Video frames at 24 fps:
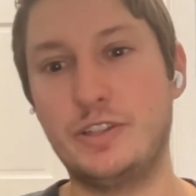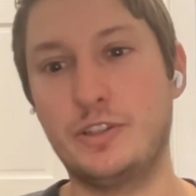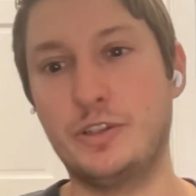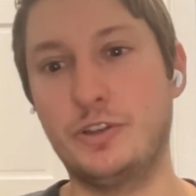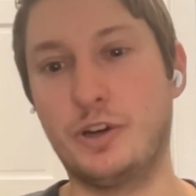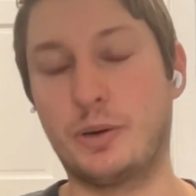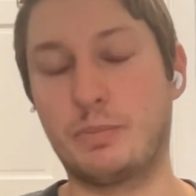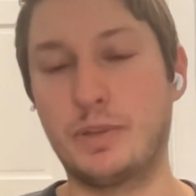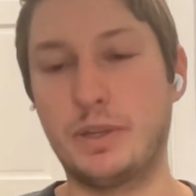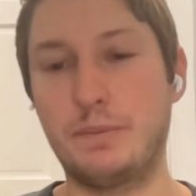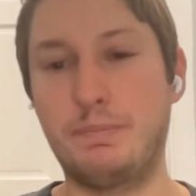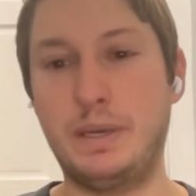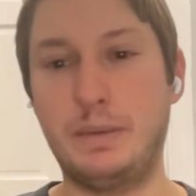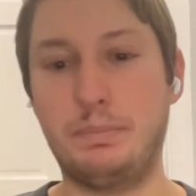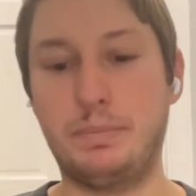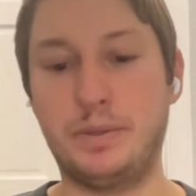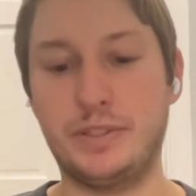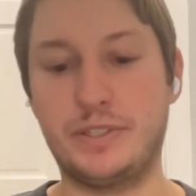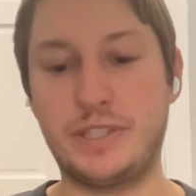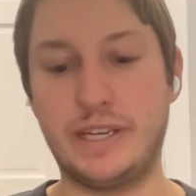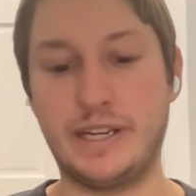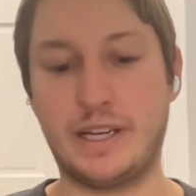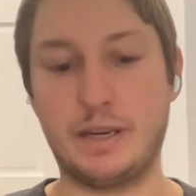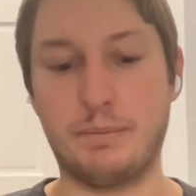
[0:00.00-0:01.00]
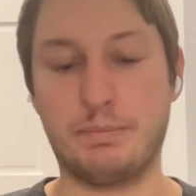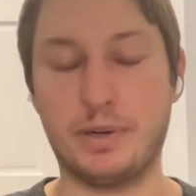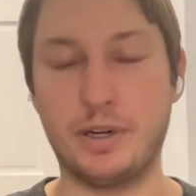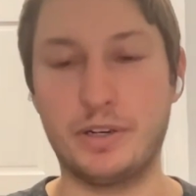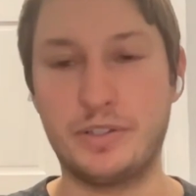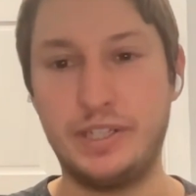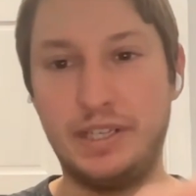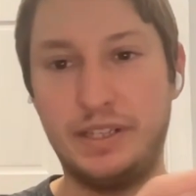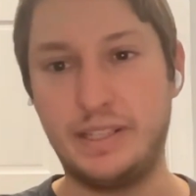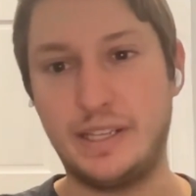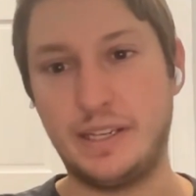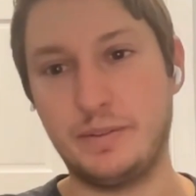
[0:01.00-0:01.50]
So normally people take a
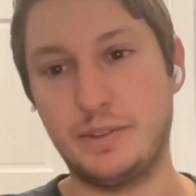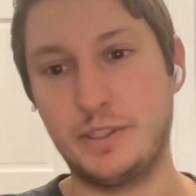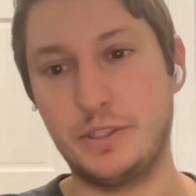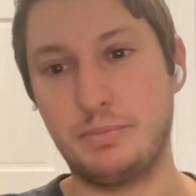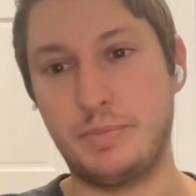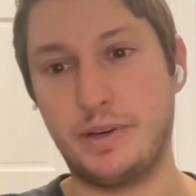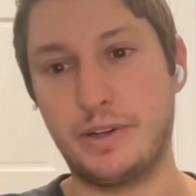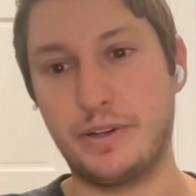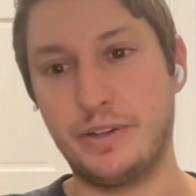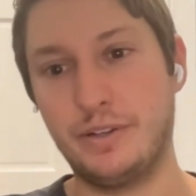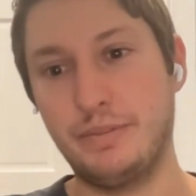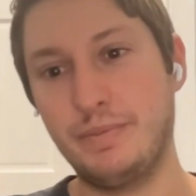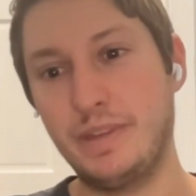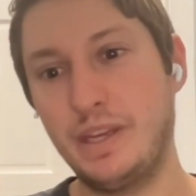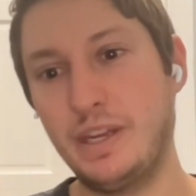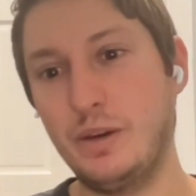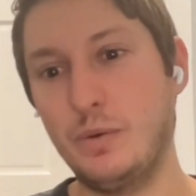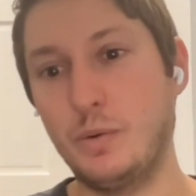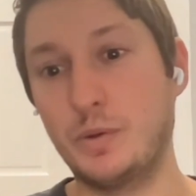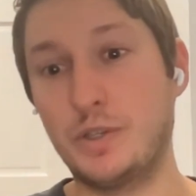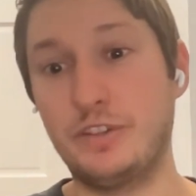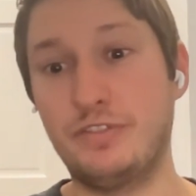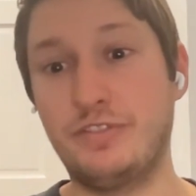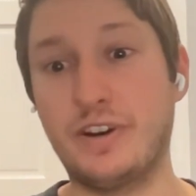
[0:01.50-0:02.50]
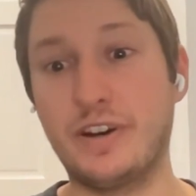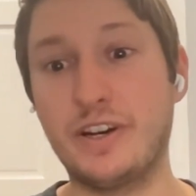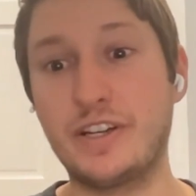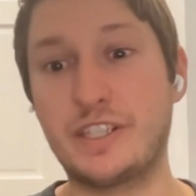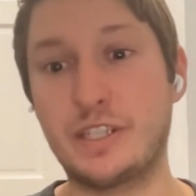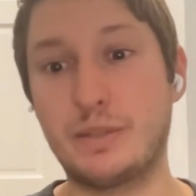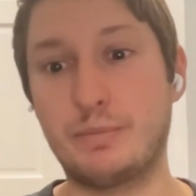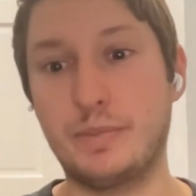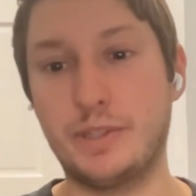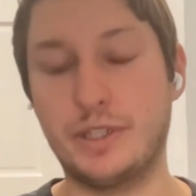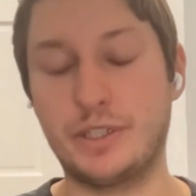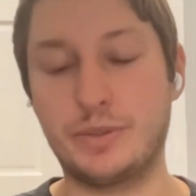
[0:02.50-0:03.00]
protein language model, which is
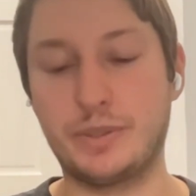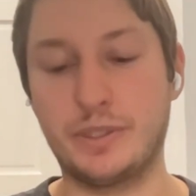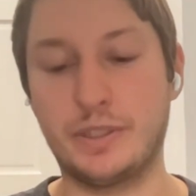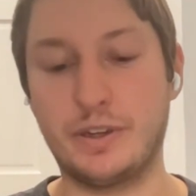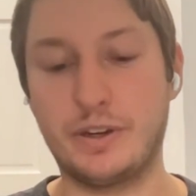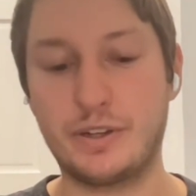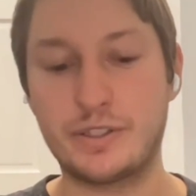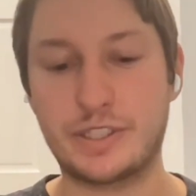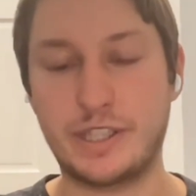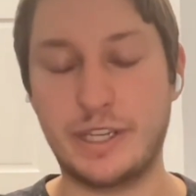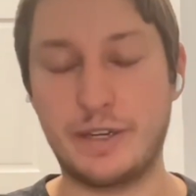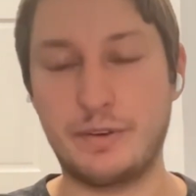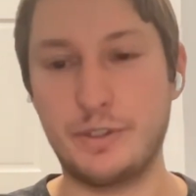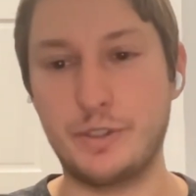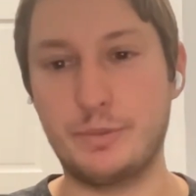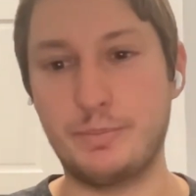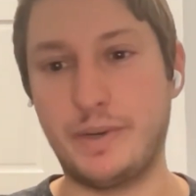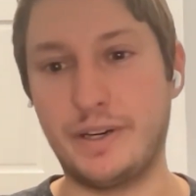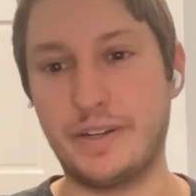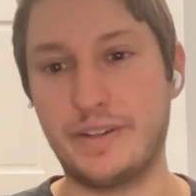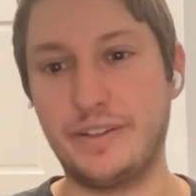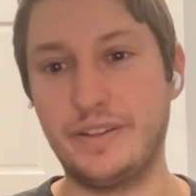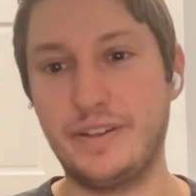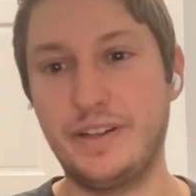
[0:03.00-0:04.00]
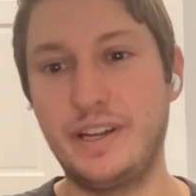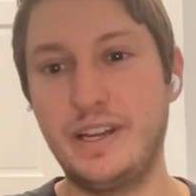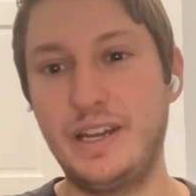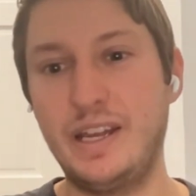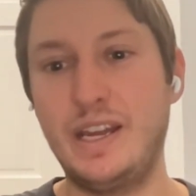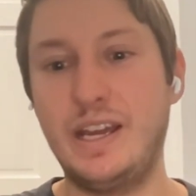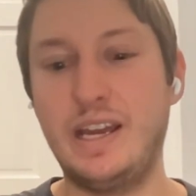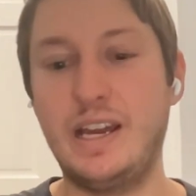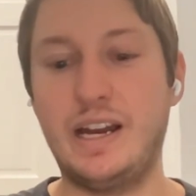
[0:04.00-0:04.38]
very similar to a large language model,